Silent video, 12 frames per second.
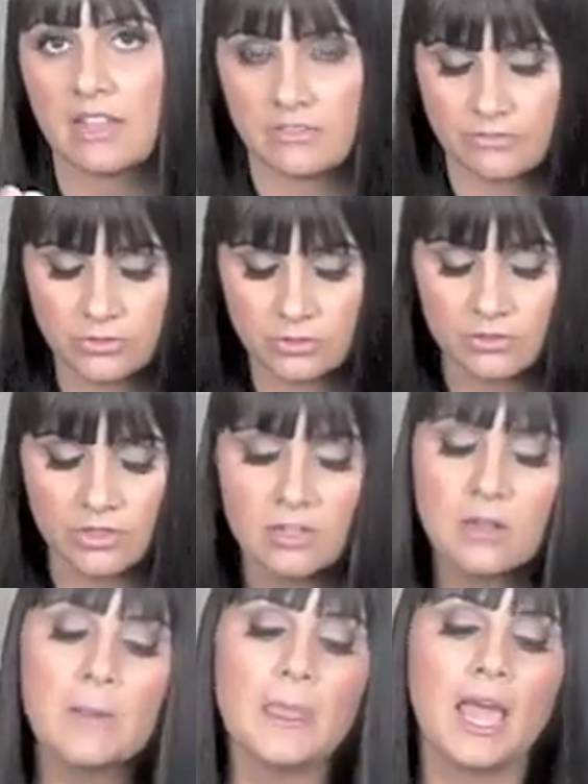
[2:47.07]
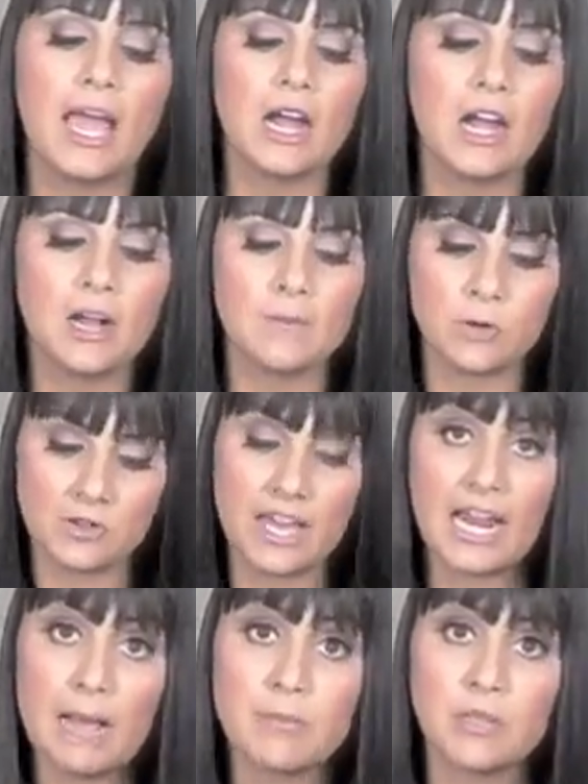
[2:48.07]
that food um, or
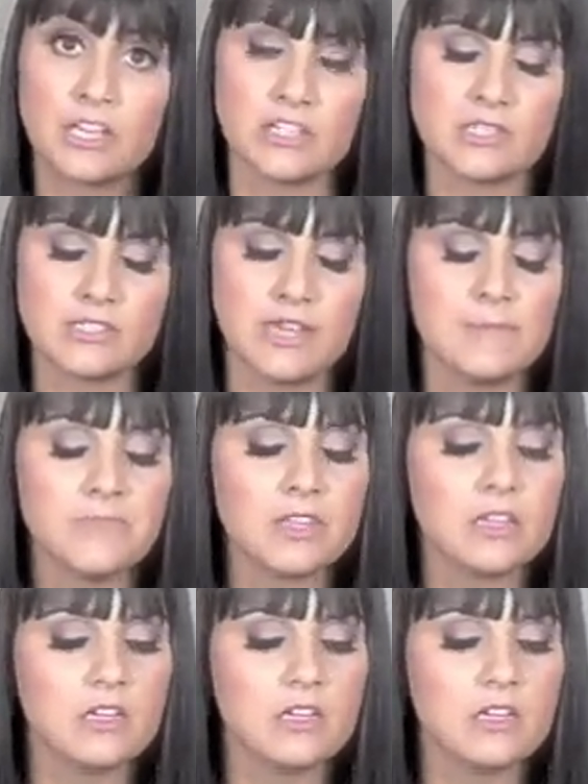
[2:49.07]
that apple, I should say.